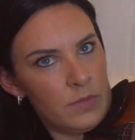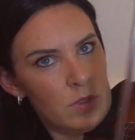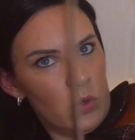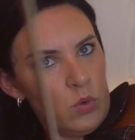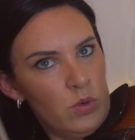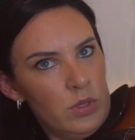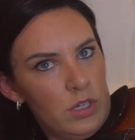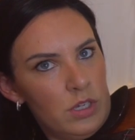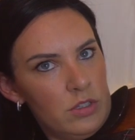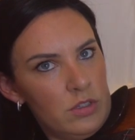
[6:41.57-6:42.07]

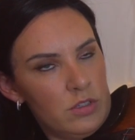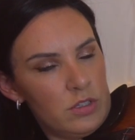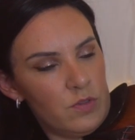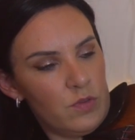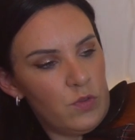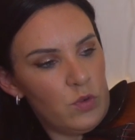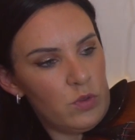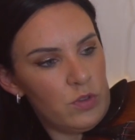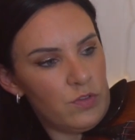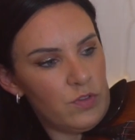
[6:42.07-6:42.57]
or you can use the
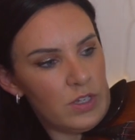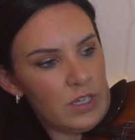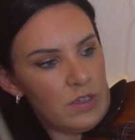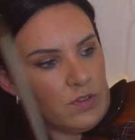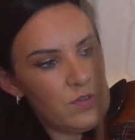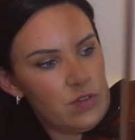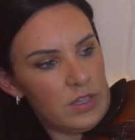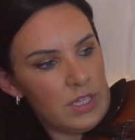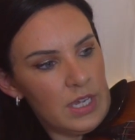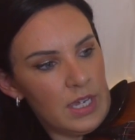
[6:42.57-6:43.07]
fourth finger
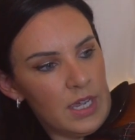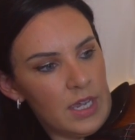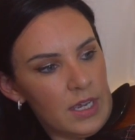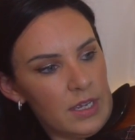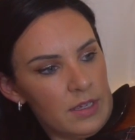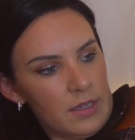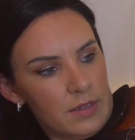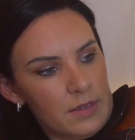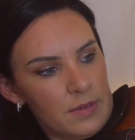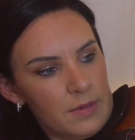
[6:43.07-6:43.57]
for the
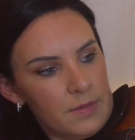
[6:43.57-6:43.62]
A.